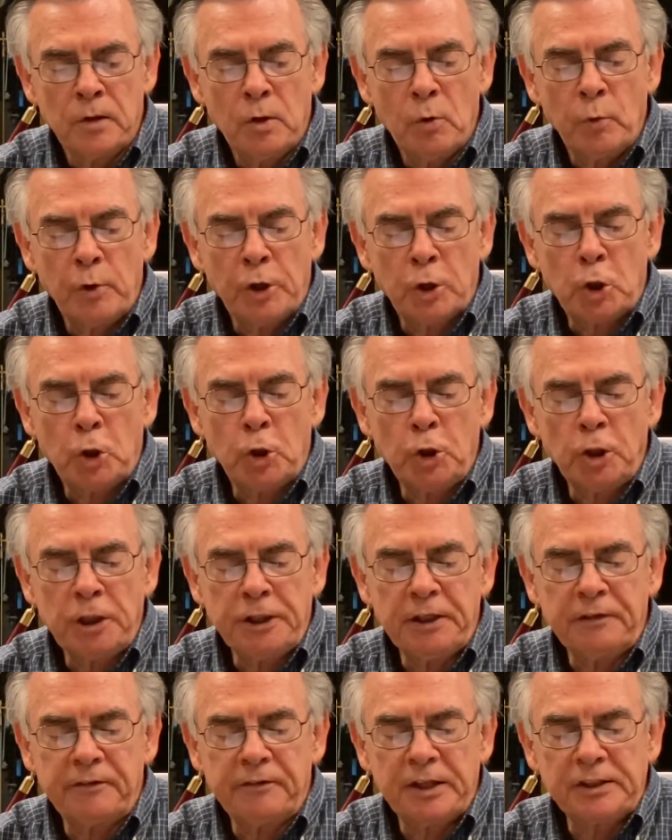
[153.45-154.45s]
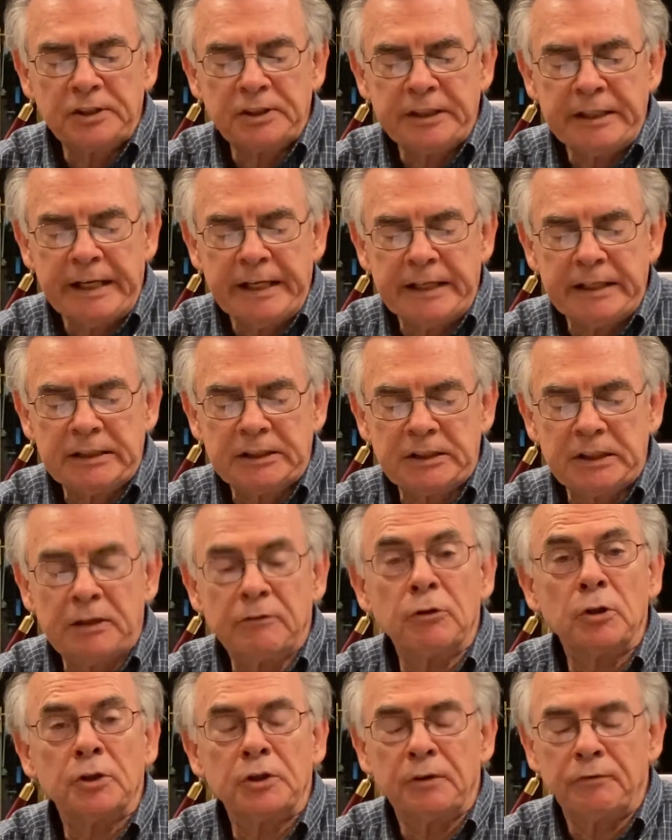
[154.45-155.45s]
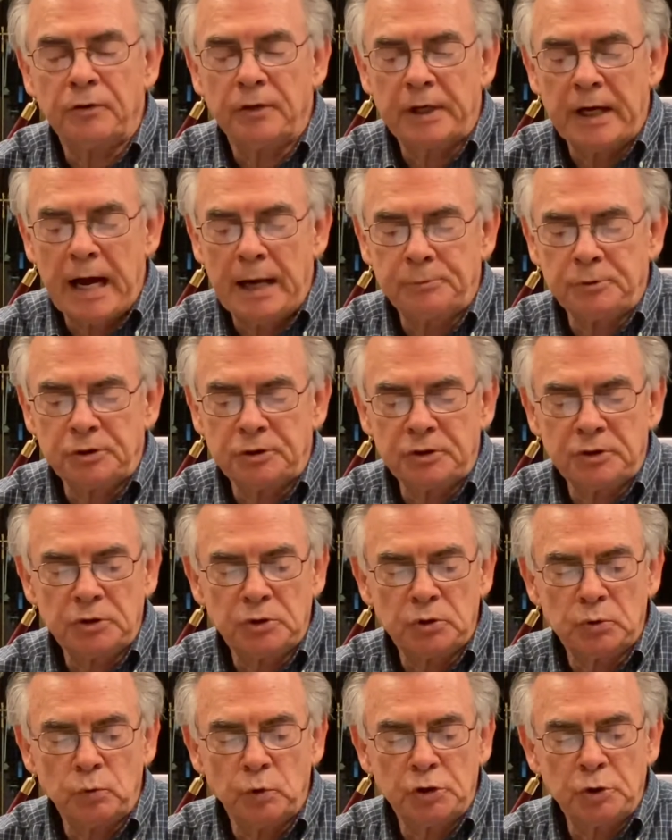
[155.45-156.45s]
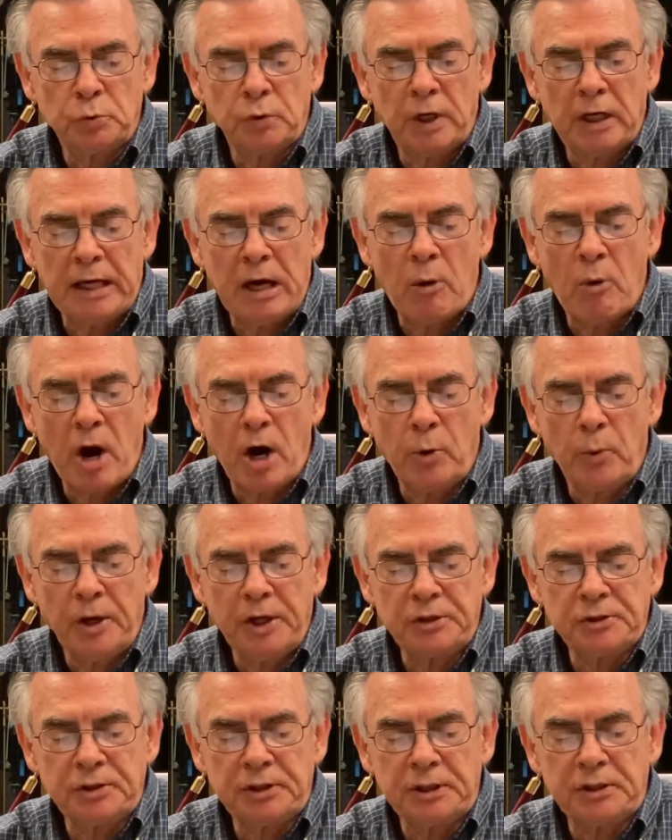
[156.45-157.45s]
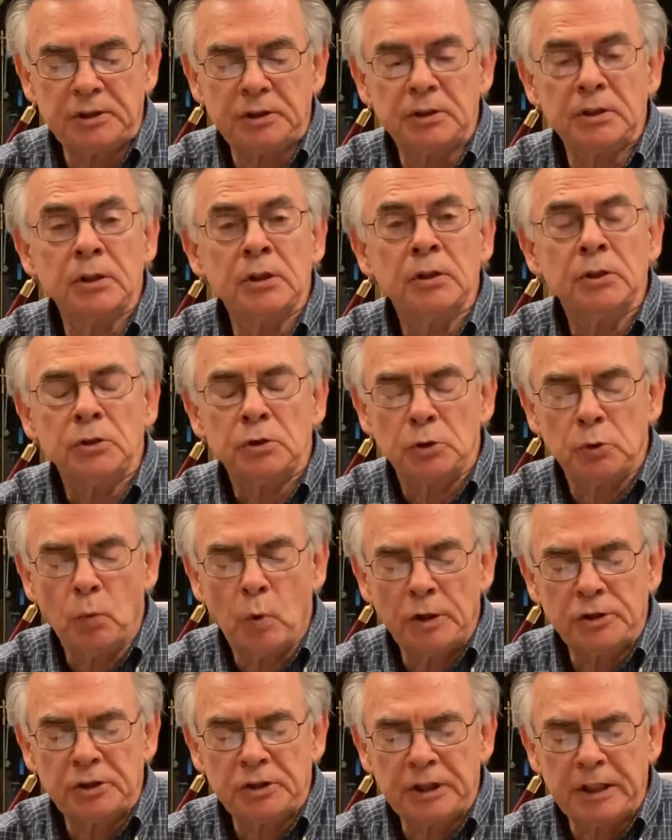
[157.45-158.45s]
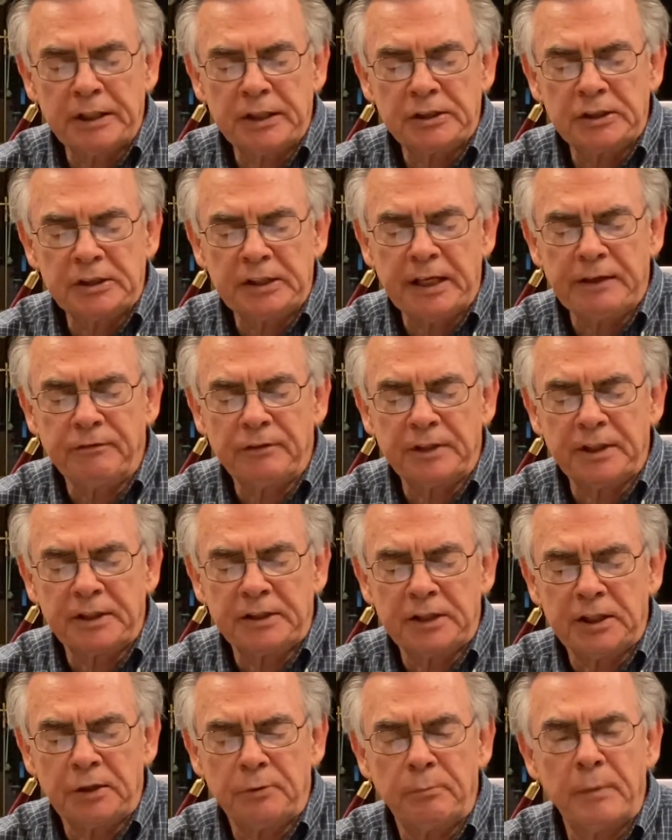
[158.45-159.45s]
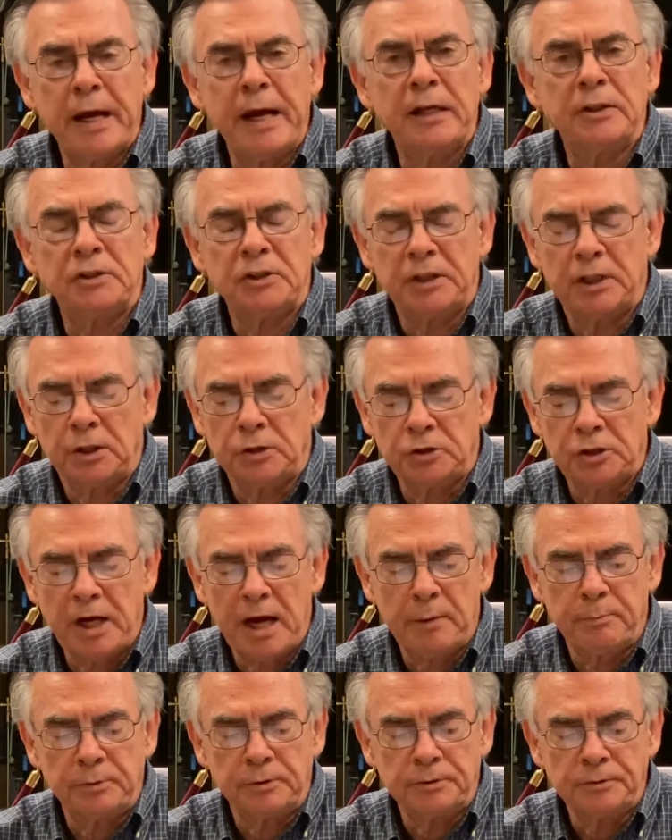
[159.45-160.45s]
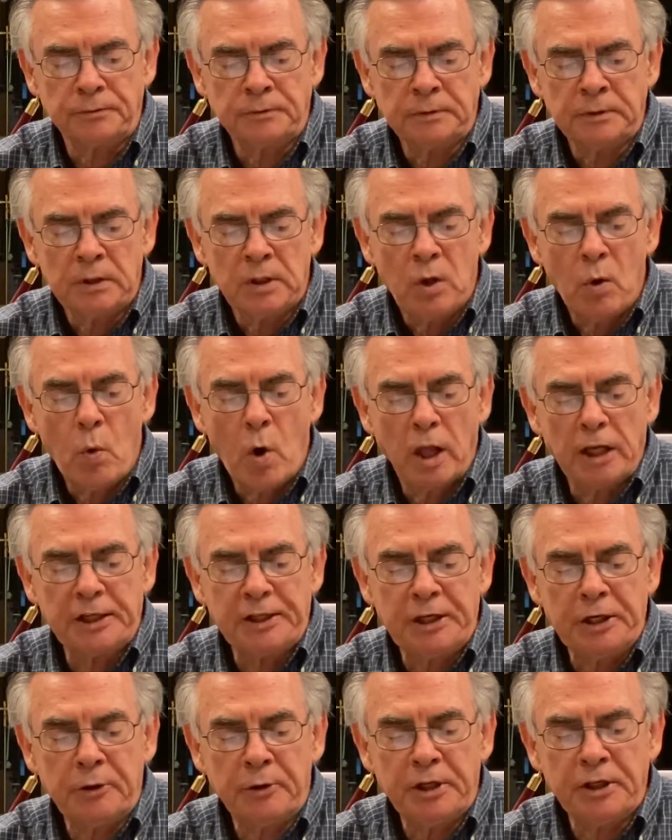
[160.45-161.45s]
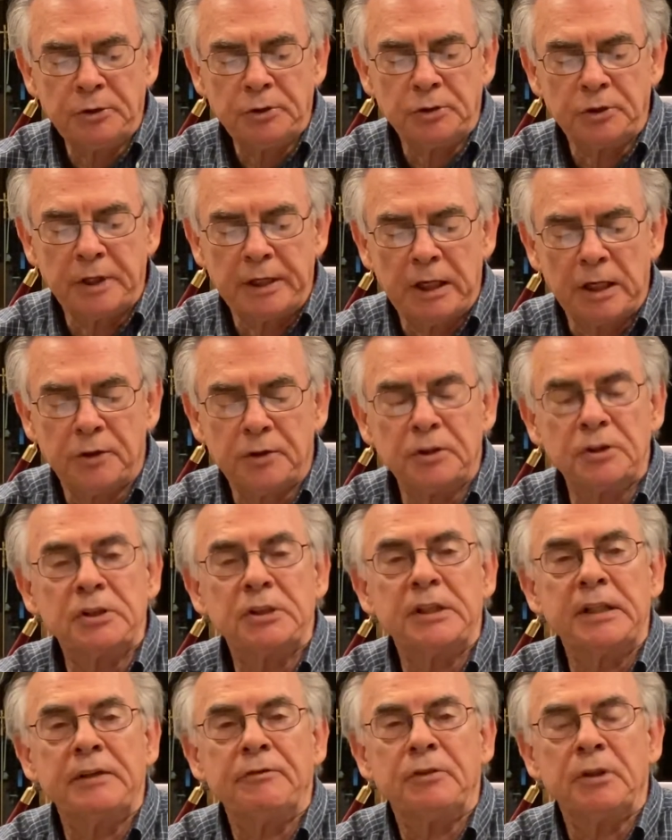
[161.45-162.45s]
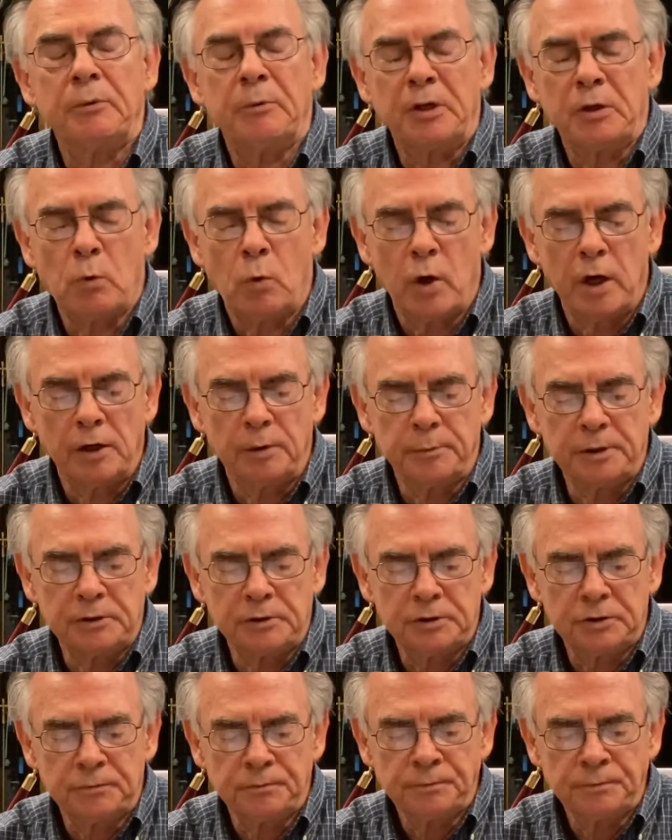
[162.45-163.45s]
We are currently investigating several different options which would allow our residents to once again safely attend Mass in our chapel while adhering to the health and safety requirements.